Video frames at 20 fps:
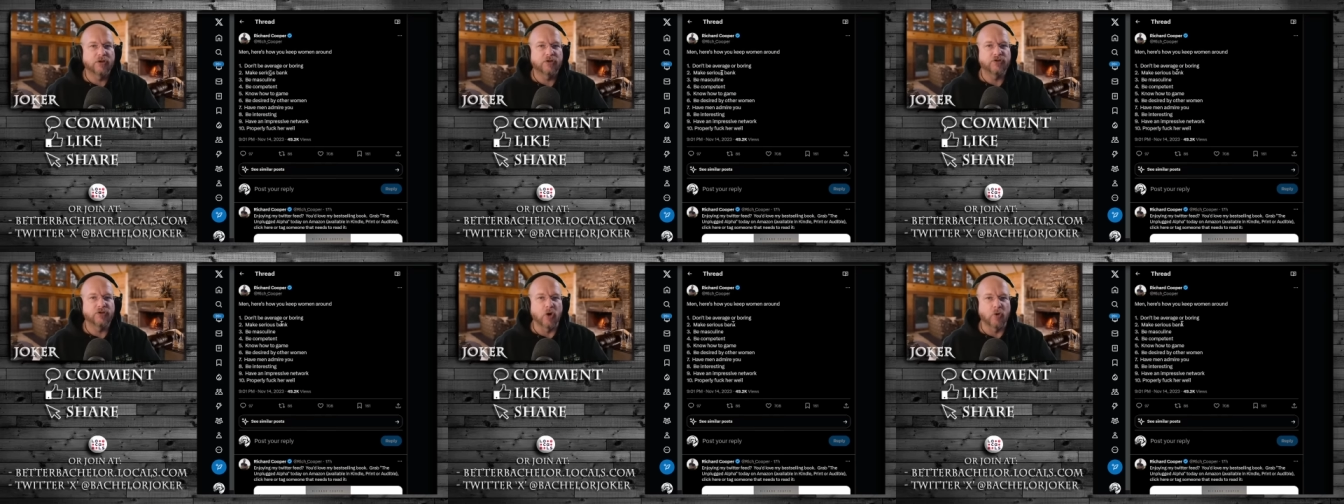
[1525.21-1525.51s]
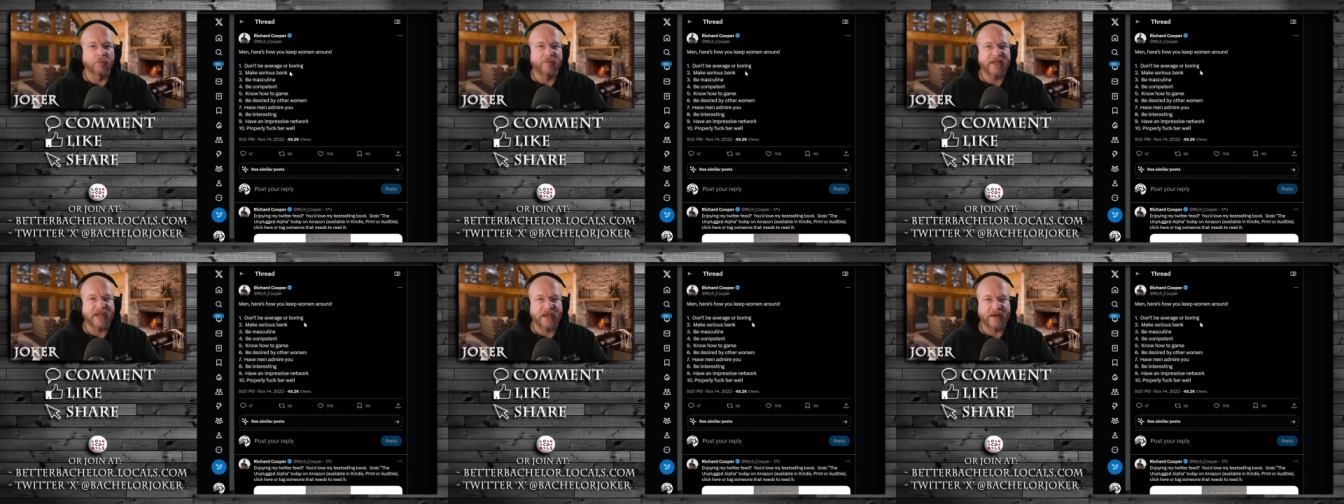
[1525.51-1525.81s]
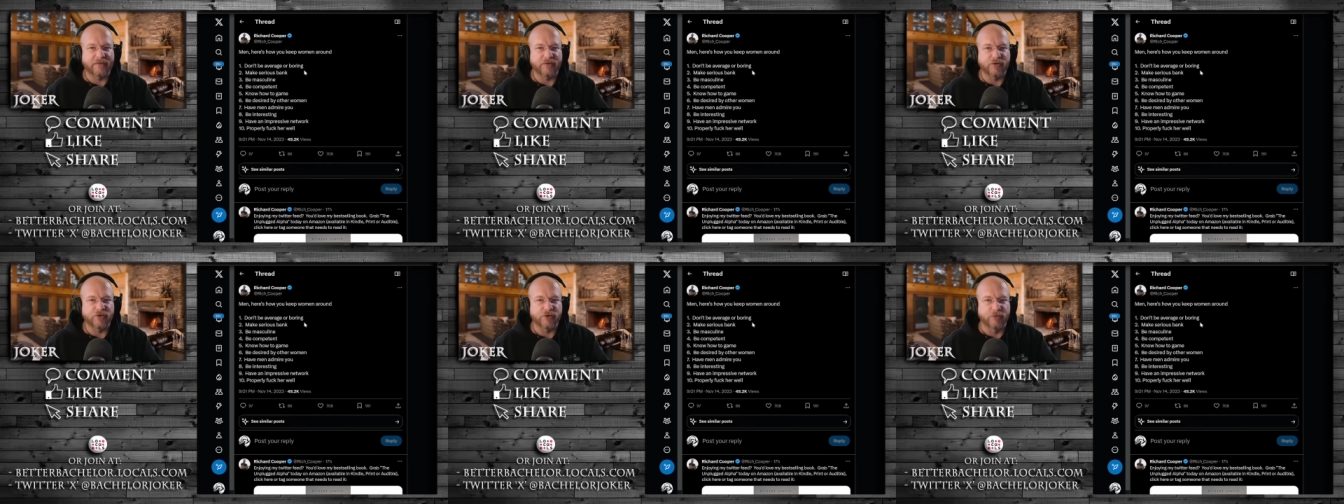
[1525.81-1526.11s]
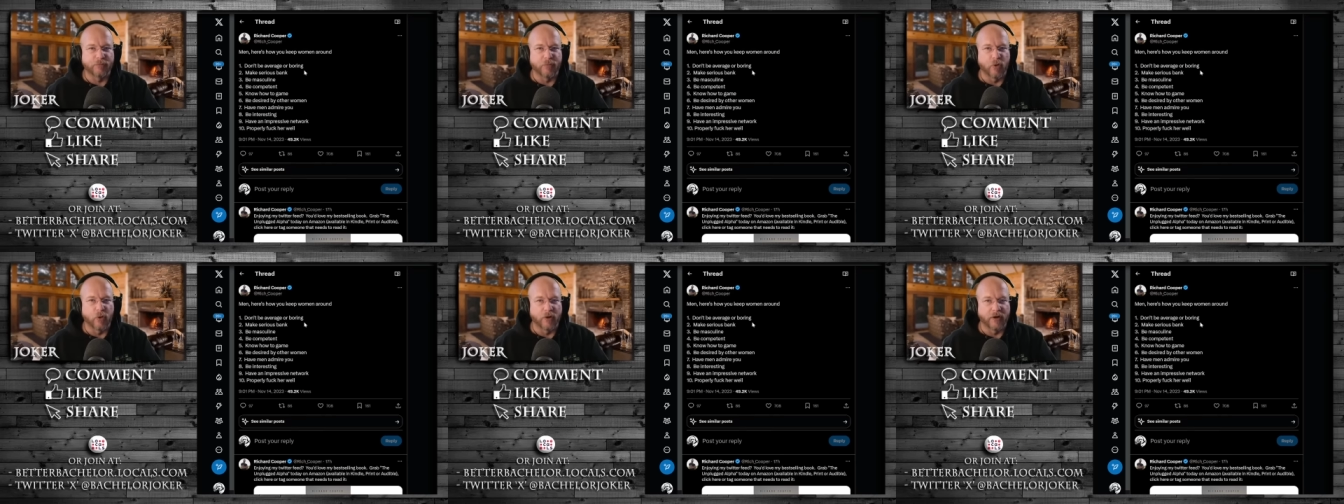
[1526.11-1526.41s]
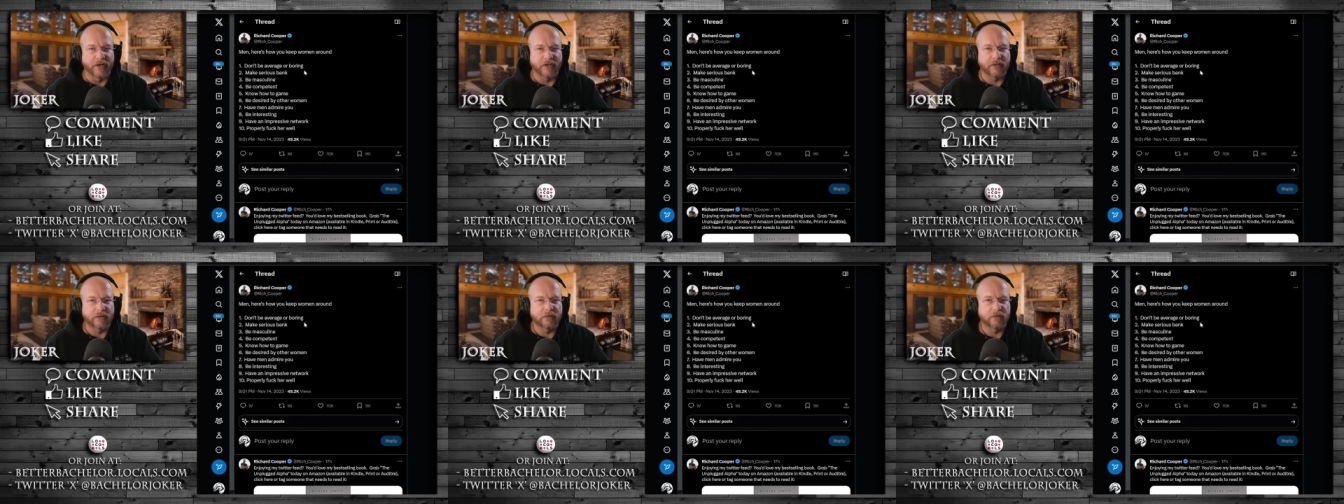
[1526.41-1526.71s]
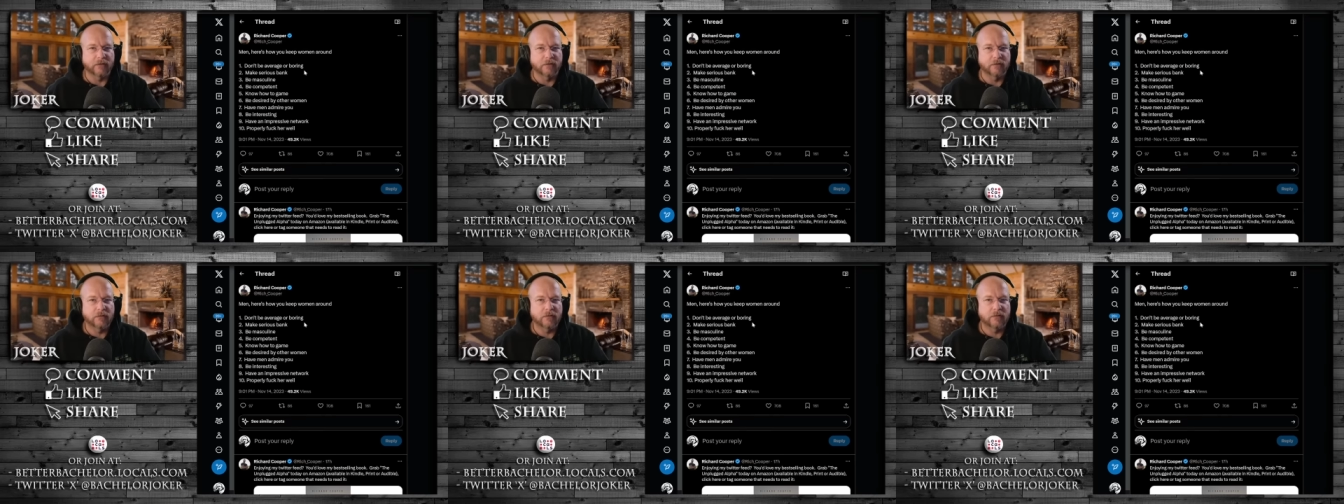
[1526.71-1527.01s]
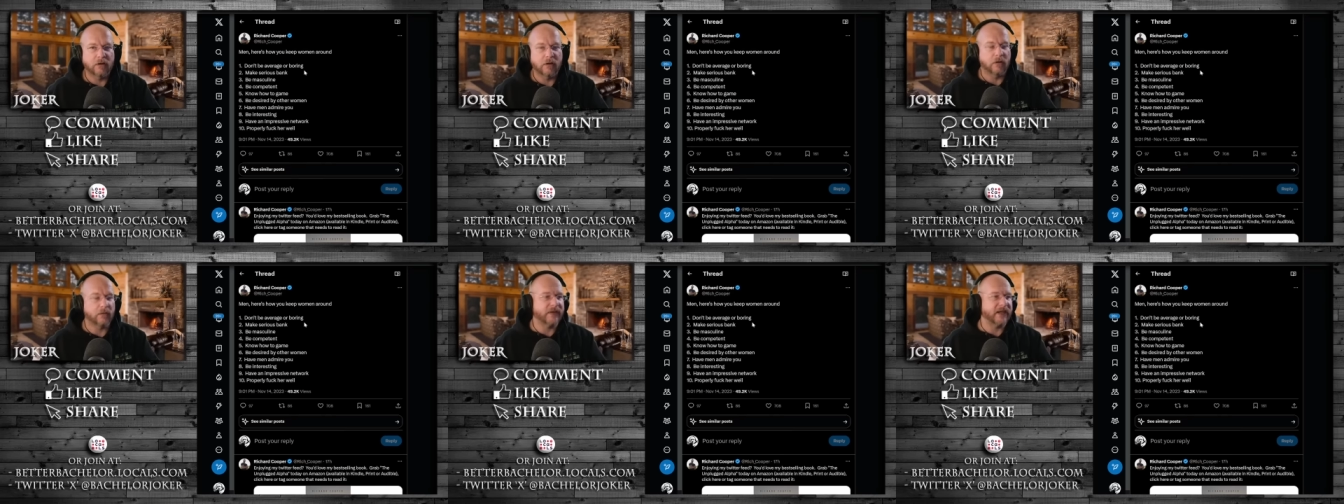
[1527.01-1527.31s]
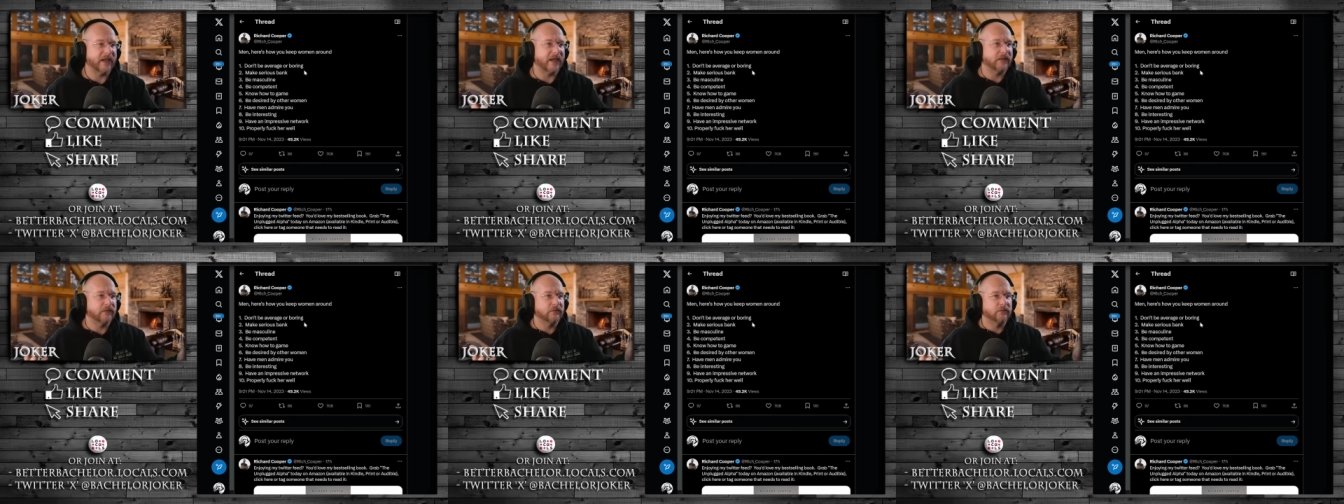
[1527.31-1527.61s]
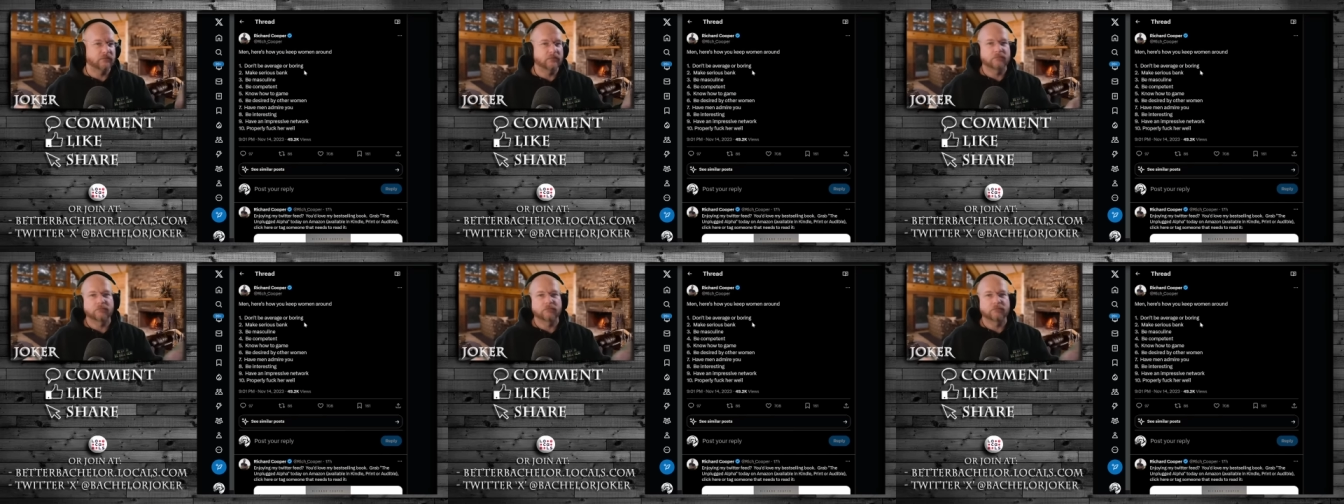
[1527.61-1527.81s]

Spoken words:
Don't be average or boring." Okay.